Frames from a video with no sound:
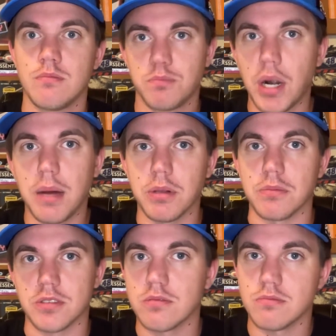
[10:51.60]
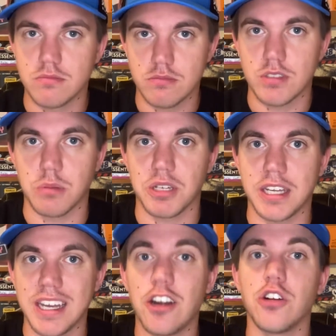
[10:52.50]
Problems. Someone
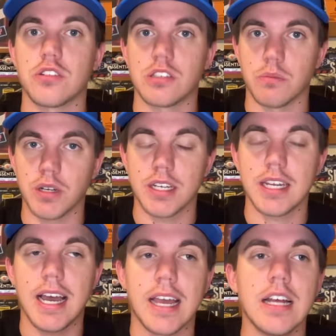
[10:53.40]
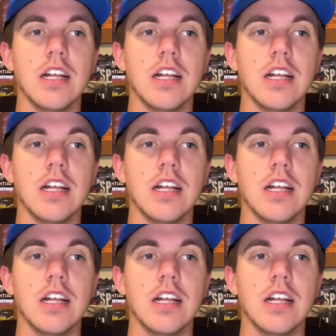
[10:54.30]
could get hurt. Someone could die.